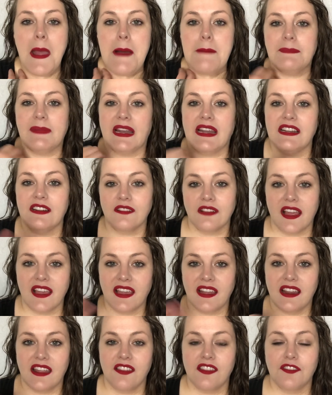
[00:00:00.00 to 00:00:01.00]
but I don't like
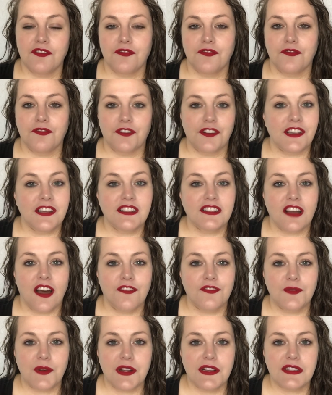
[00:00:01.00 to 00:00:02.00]
any of the free
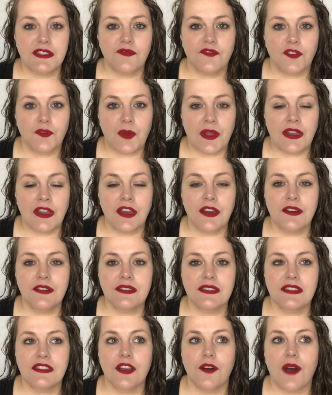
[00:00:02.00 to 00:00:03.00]
softwares for
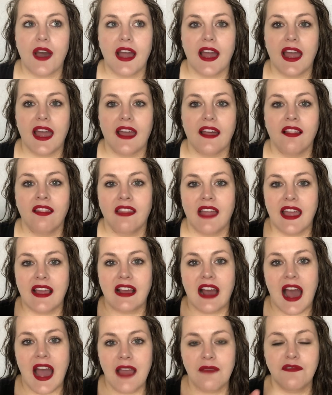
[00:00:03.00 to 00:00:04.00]
Windows, so I
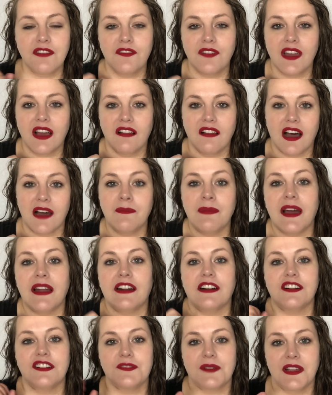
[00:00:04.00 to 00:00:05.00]
like iMovie a lot
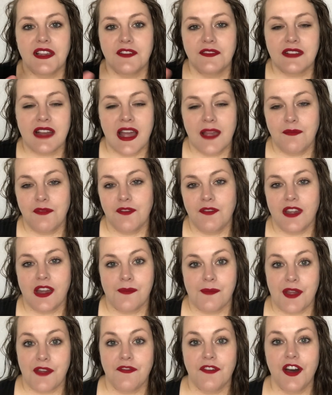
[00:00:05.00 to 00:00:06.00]
better, so I use iMovie
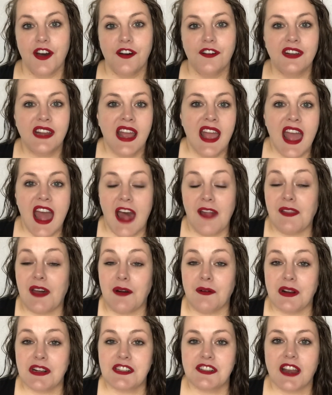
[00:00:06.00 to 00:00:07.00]
on my phone, and
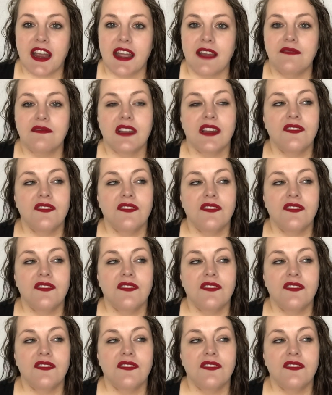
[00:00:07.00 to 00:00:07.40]
that works great.